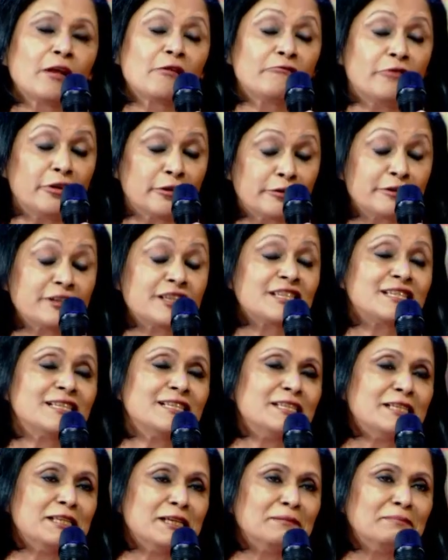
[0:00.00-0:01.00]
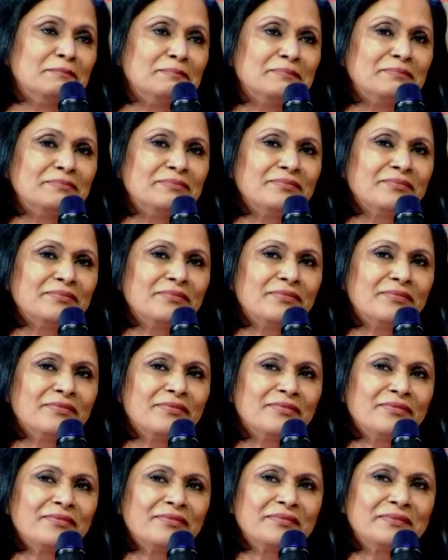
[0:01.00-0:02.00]
for Christendom.
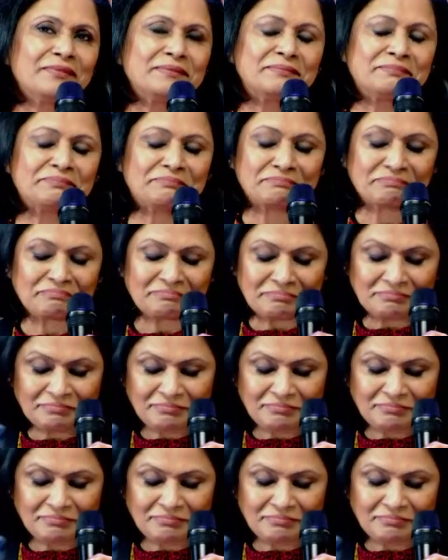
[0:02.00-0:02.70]
Amen.